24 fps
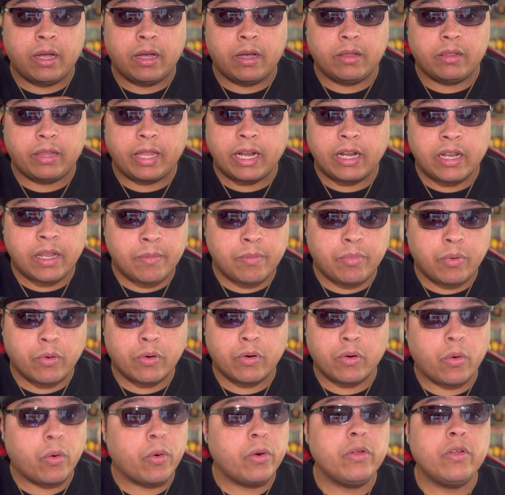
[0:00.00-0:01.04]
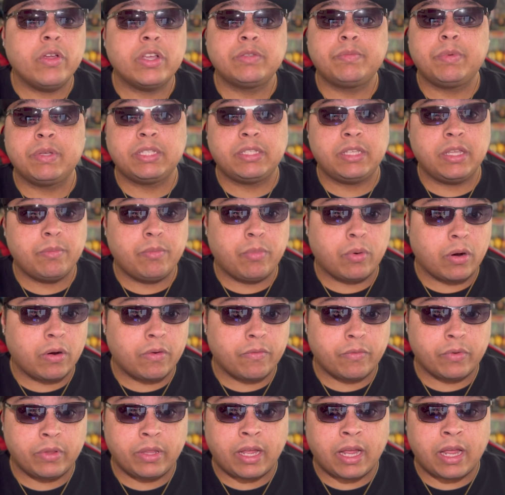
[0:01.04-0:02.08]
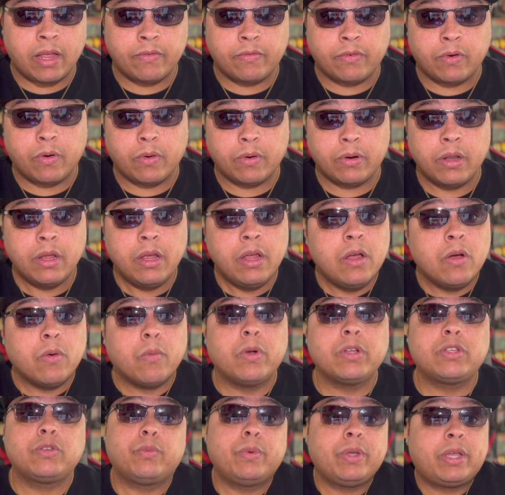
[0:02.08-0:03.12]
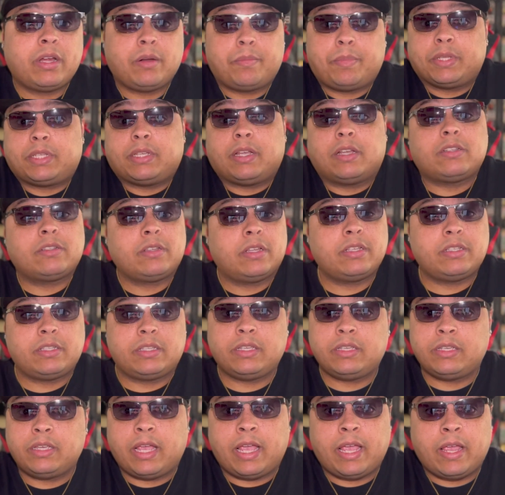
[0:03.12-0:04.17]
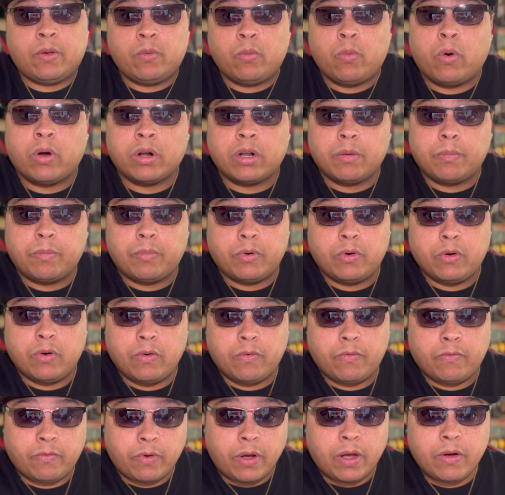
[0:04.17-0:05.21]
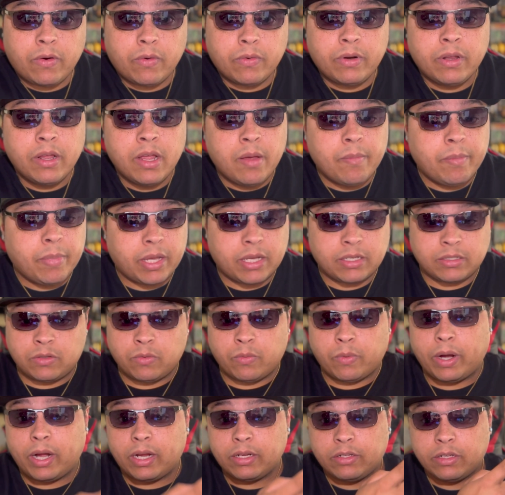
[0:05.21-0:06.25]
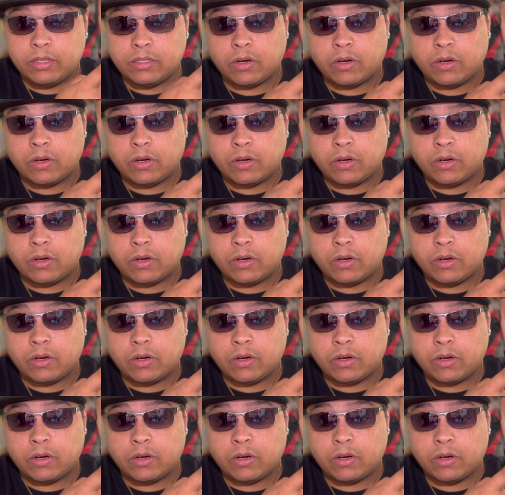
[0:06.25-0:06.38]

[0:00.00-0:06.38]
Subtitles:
Lightning port or USB-C port for the iPhone, which we could potentially see a waterproof phone because the watches